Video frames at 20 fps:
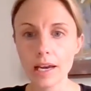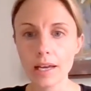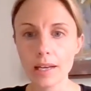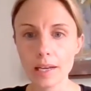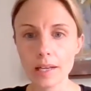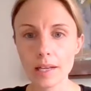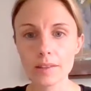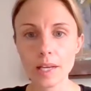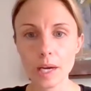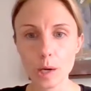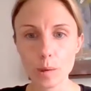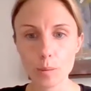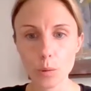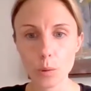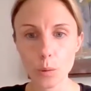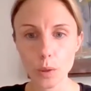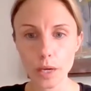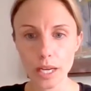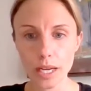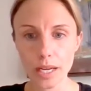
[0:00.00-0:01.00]
And at that
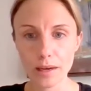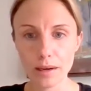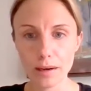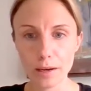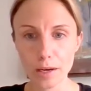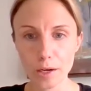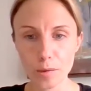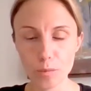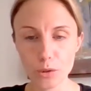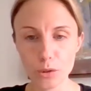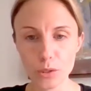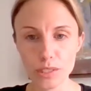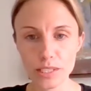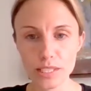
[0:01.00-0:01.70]
point, we'll